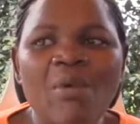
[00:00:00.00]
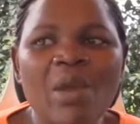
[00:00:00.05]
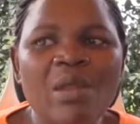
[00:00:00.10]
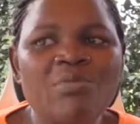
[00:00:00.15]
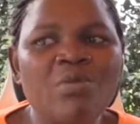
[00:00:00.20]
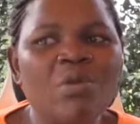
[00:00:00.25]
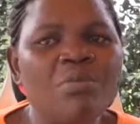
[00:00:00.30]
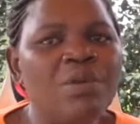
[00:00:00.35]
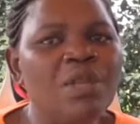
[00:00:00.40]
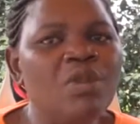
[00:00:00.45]

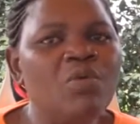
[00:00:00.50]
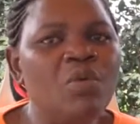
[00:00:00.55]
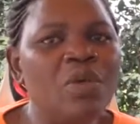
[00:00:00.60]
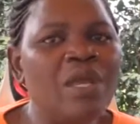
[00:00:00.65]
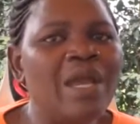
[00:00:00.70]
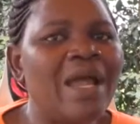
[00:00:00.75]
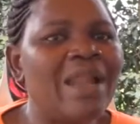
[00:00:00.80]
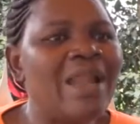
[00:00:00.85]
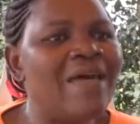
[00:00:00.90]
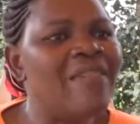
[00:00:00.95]
when we'll be
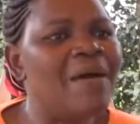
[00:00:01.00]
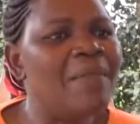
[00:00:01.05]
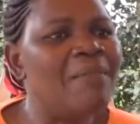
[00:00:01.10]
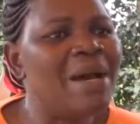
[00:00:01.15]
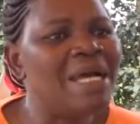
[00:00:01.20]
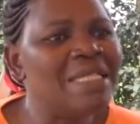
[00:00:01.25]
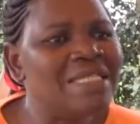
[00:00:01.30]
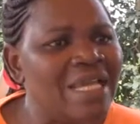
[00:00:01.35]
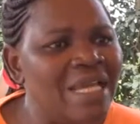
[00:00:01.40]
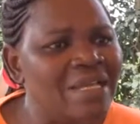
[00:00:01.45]
doing another
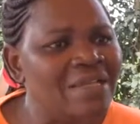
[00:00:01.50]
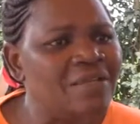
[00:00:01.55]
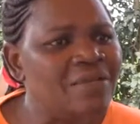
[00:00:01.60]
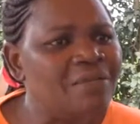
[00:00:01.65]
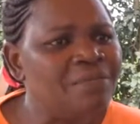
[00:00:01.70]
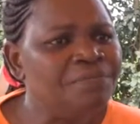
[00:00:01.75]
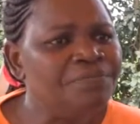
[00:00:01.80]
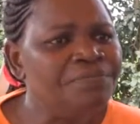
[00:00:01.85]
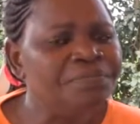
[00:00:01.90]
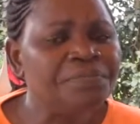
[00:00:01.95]
budget,
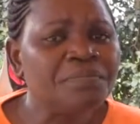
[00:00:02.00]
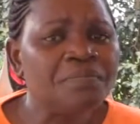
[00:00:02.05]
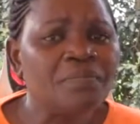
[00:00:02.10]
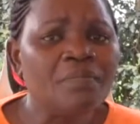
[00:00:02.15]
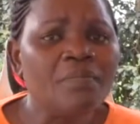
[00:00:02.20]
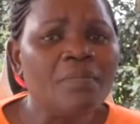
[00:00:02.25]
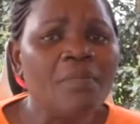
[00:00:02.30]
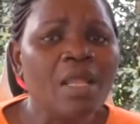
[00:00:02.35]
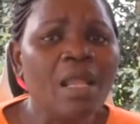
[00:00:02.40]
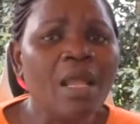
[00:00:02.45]

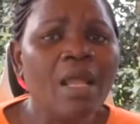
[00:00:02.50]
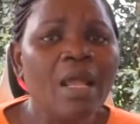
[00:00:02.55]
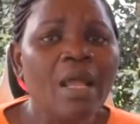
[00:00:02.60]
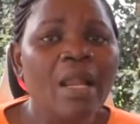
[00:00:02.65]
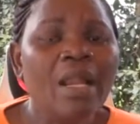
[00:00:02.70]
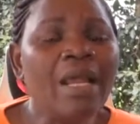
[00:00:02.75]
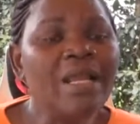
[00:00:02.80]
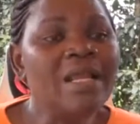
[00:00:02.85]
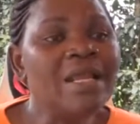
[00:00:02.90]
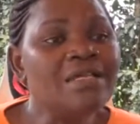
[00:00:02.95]

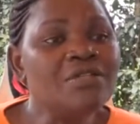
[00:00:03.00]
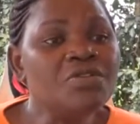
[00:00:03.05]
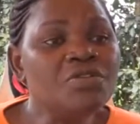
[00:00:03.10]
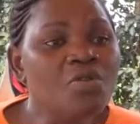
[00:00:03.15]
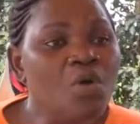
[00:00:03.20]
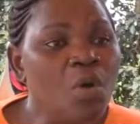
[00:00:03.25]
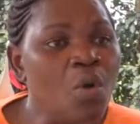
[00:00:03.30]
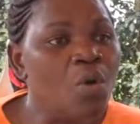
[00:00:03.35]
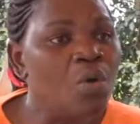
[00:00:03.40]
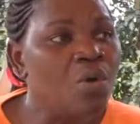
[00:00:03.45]
let us
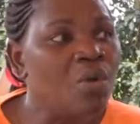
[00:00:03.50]
know